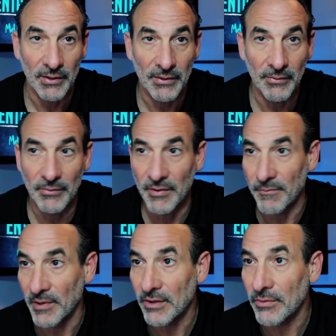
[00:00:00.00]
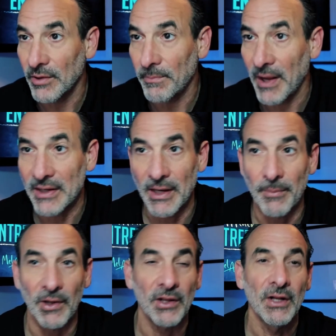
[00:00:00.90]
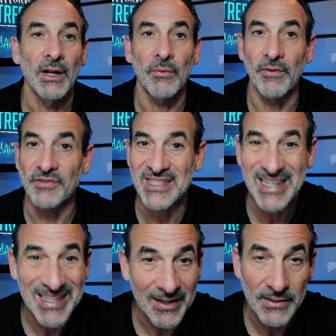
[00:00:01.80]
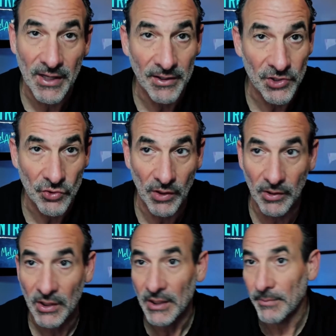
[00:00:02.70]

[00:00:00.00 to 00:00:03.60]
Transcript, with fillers: We've been through the pandemic. We've seen a ton of struggle.